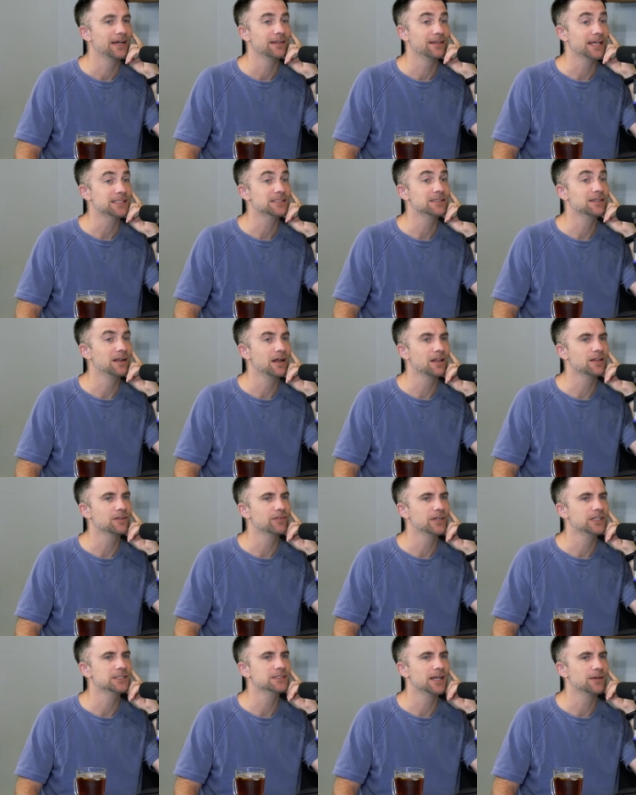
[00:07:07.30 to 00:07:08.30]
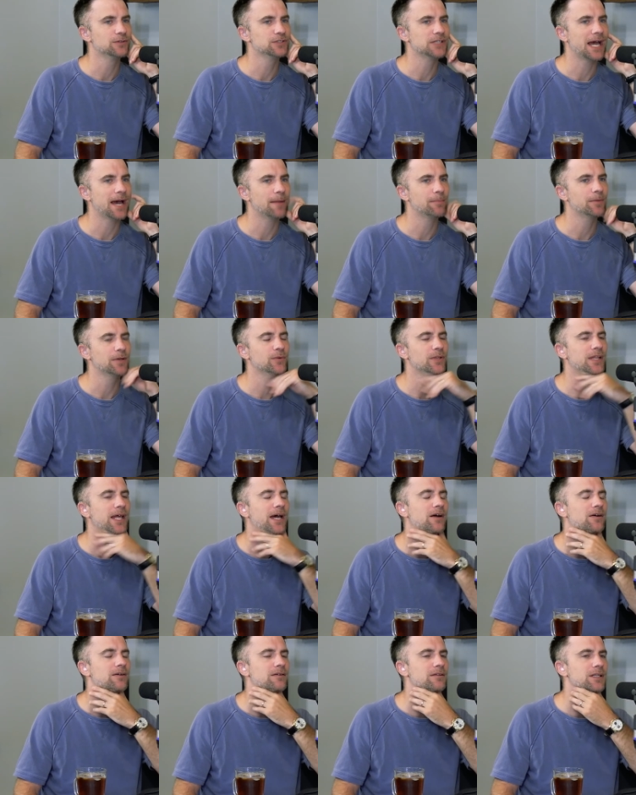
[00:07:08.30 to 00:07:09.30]
That's another reason I was happy with
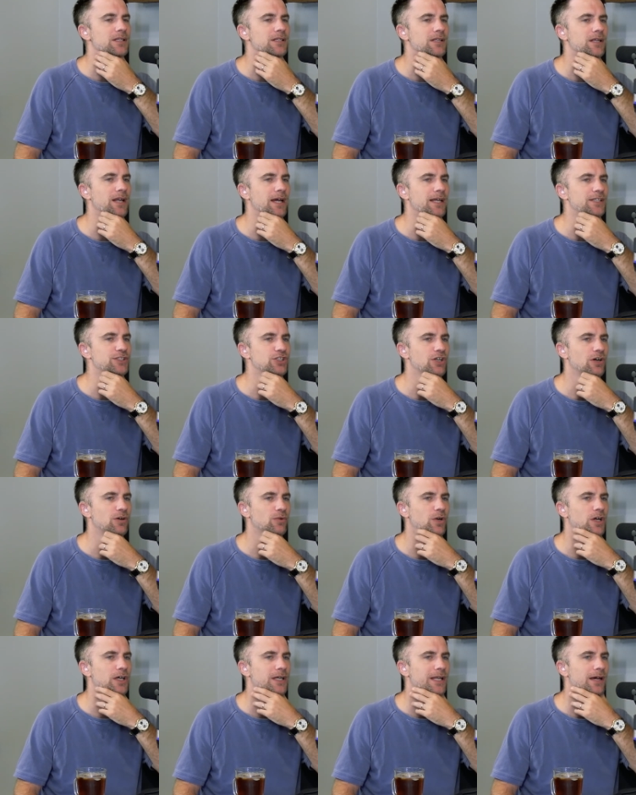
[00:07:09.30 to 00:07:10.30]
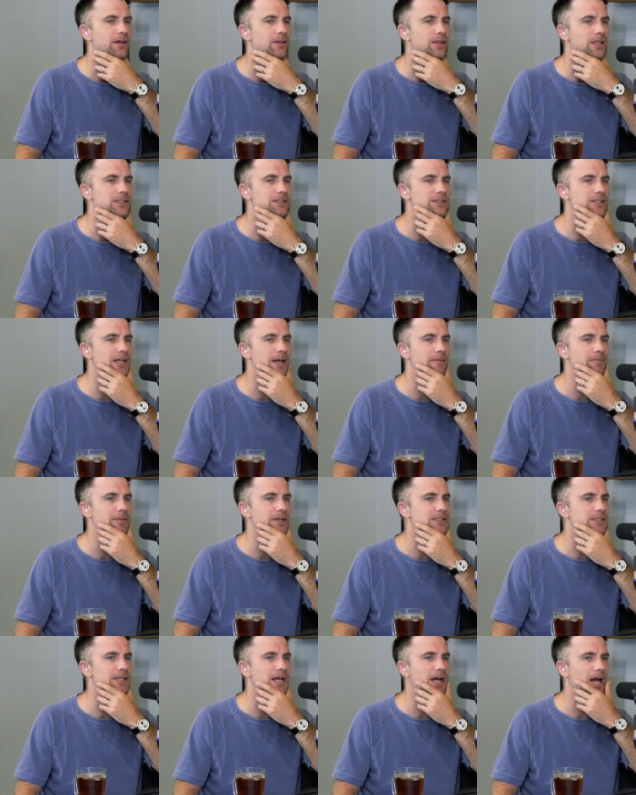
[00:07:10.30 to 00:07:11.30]
how the Tonight Show worked out this time,
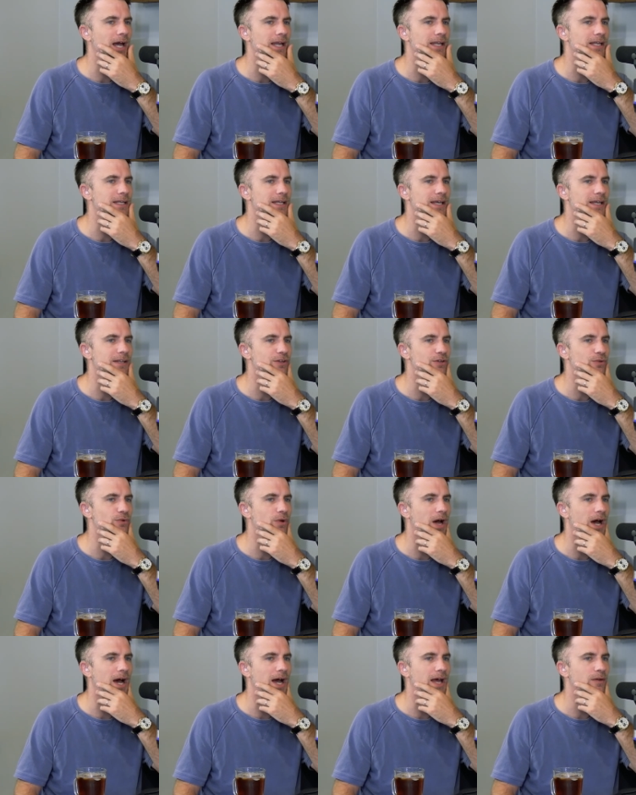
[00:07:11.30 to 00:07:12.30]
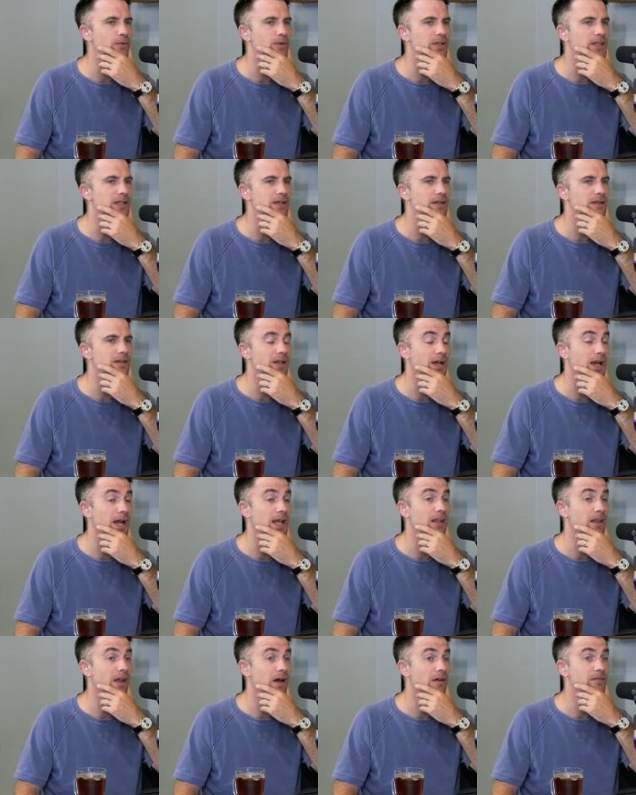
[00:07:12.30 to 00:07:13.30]
because I didn't get too high with it. Like I
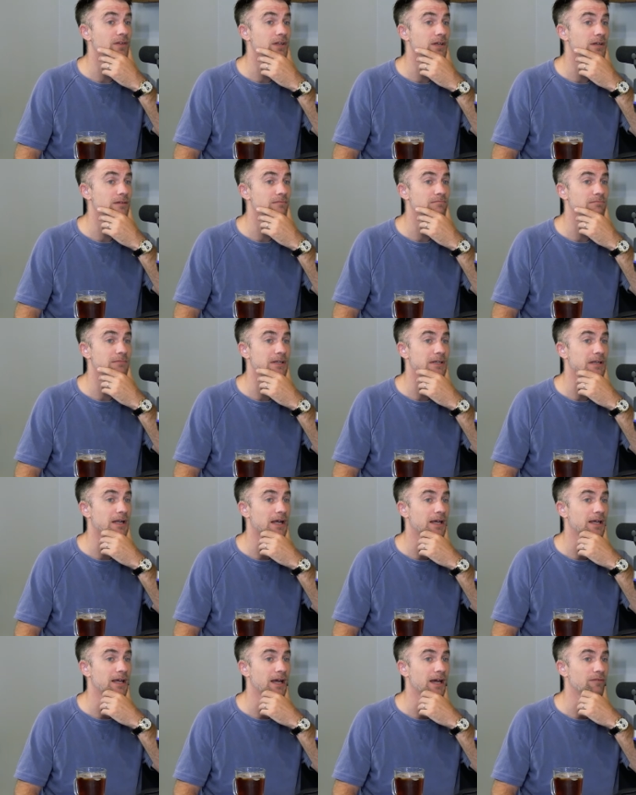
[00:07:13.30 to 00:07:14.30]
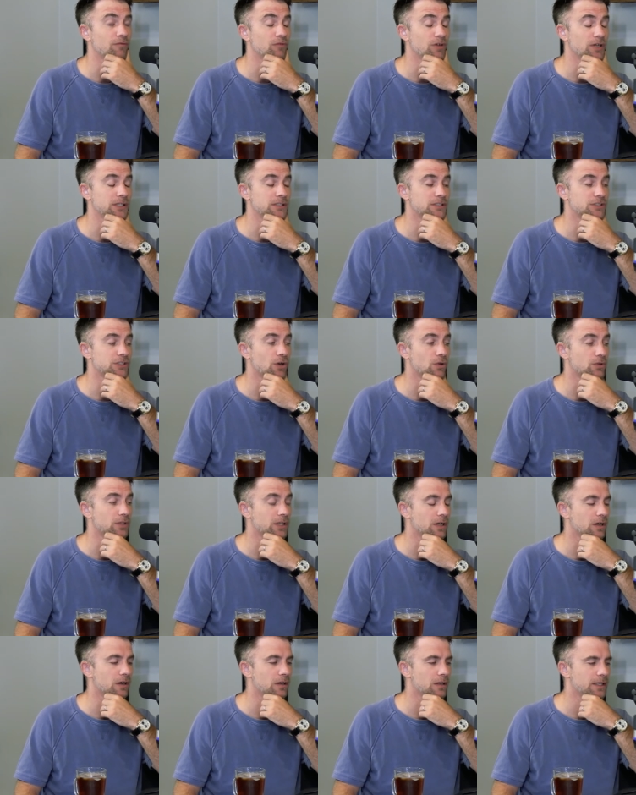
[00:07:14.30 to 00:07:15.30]
loved it and I really soaked
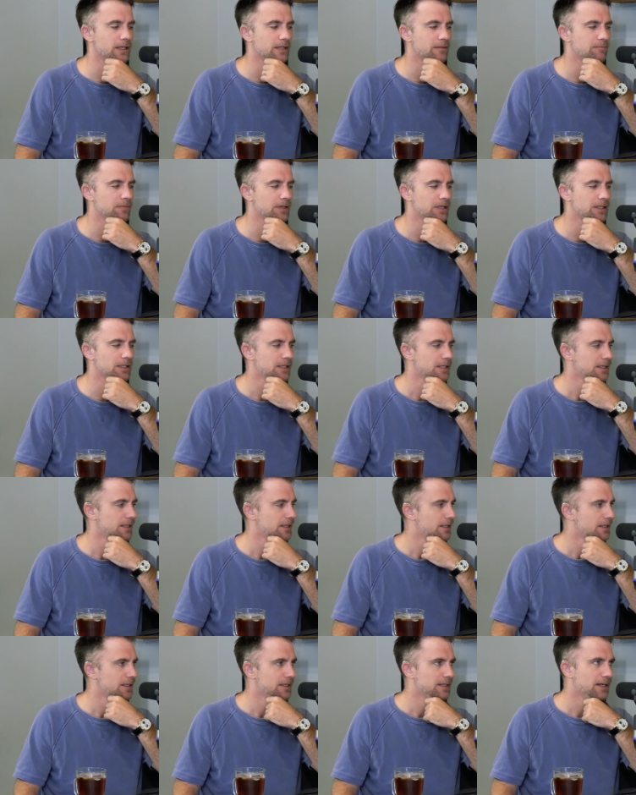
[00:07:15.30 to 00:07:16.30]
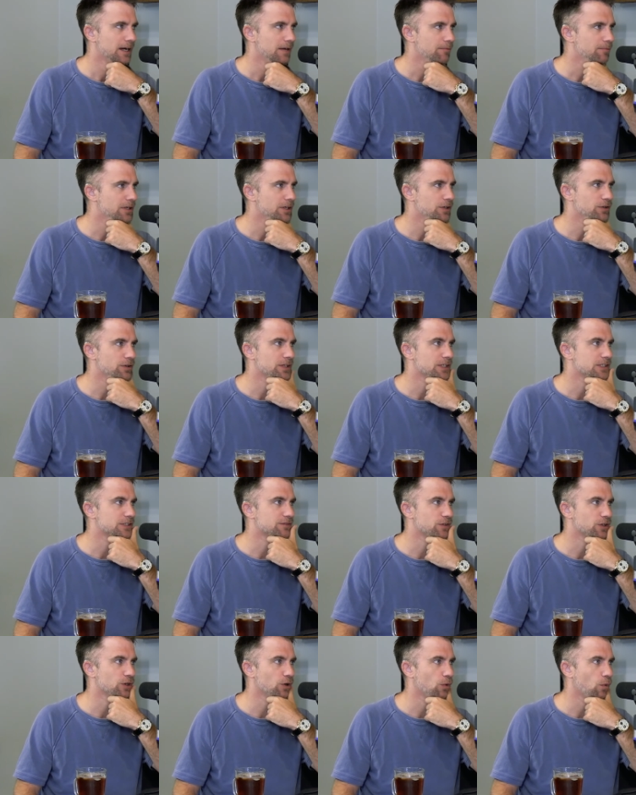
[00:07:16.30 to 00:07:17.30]
it all in, but I've been doing this
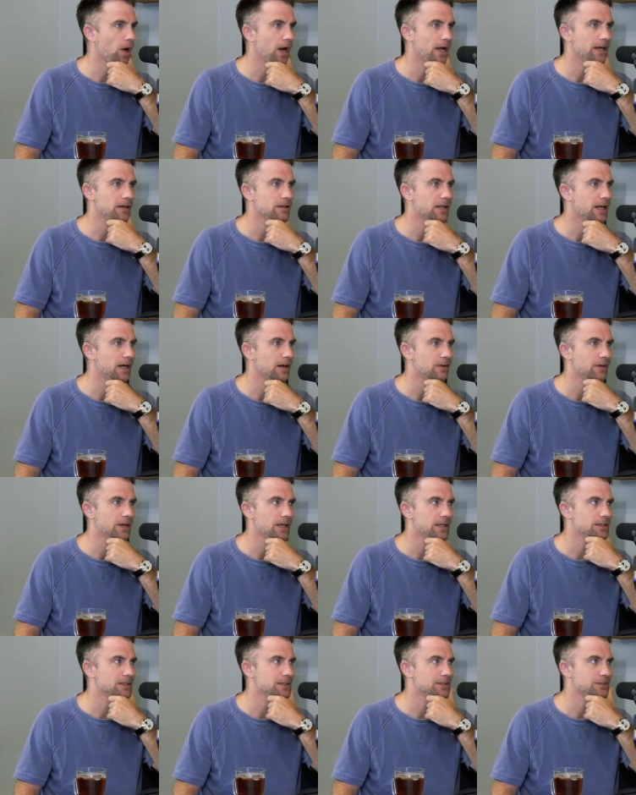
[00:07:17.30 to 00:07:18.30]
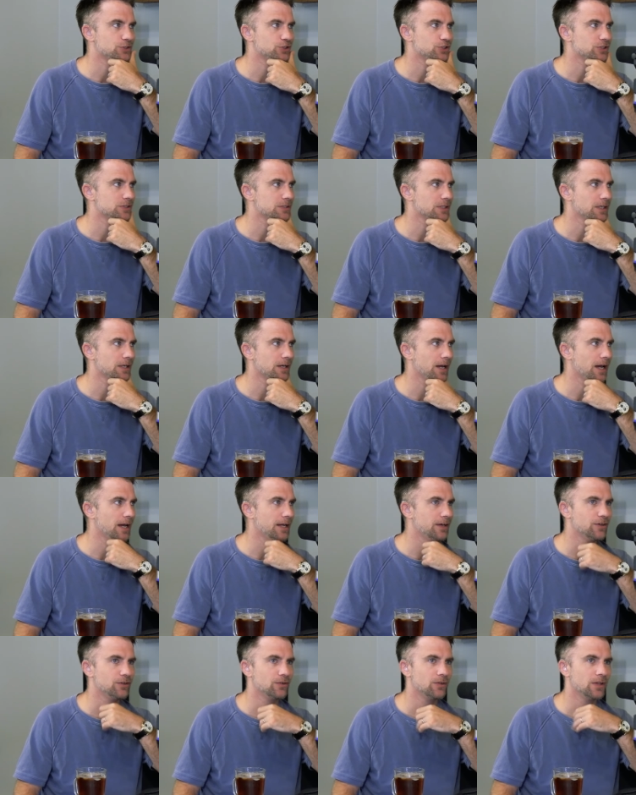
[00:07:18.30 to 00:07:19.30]
for a while now, and it's just like I
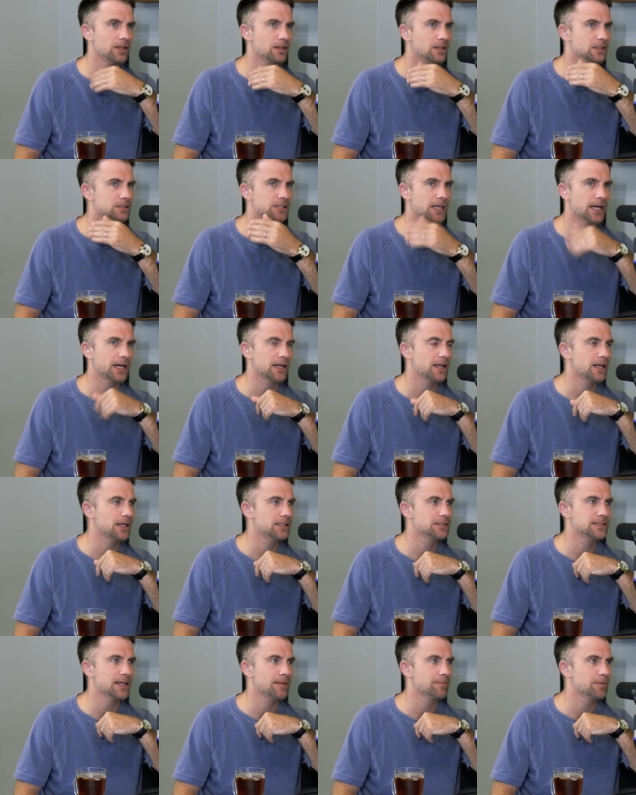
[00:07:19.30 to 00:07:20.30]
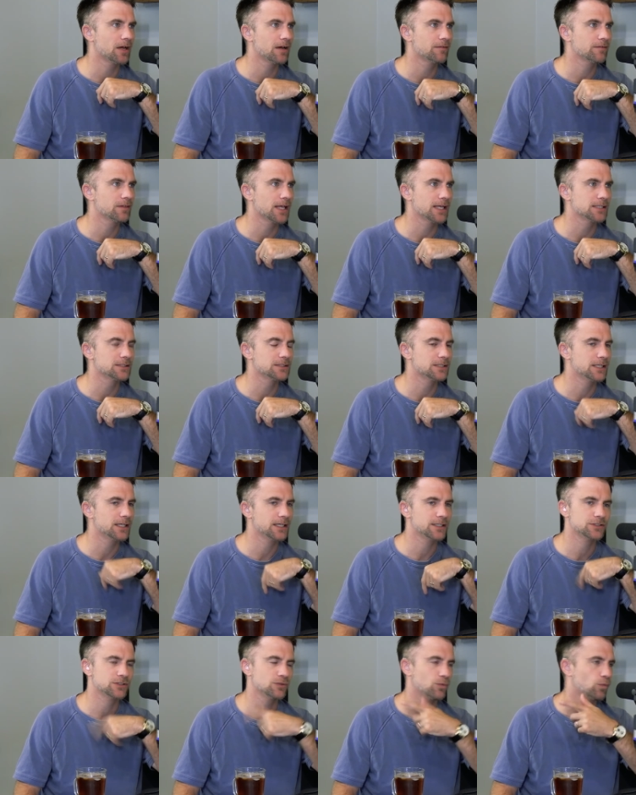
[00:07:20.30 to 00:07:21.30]
knew that the second I stepped off that
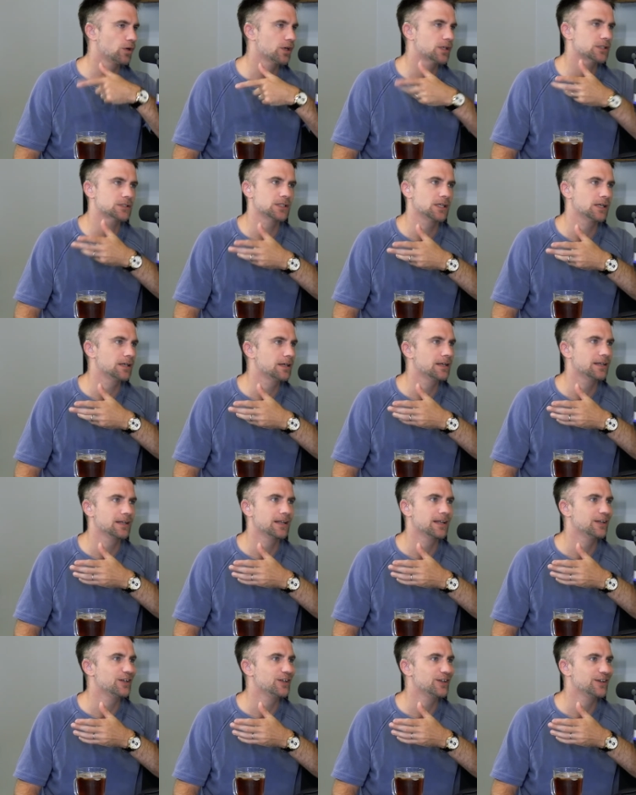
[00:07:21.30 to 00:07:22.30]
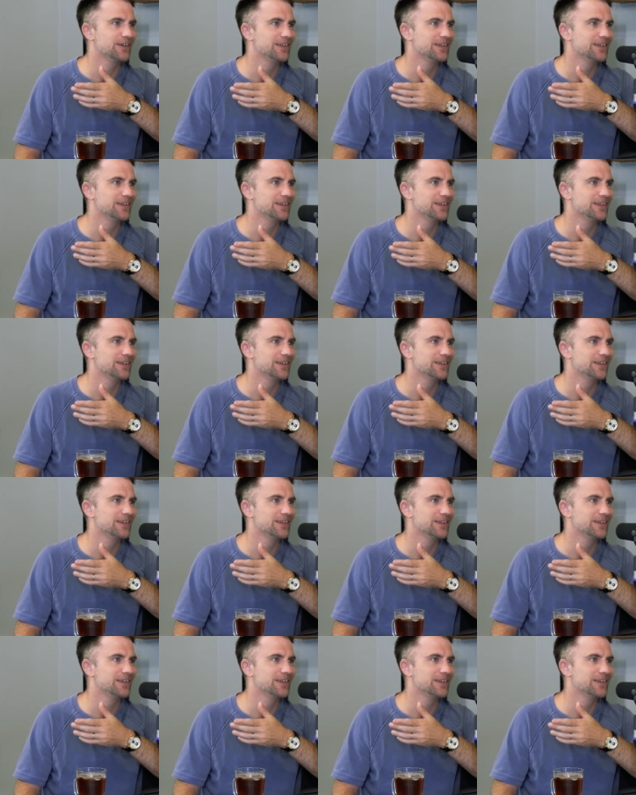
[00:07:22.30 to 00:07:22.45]
stage, the work's going to continue.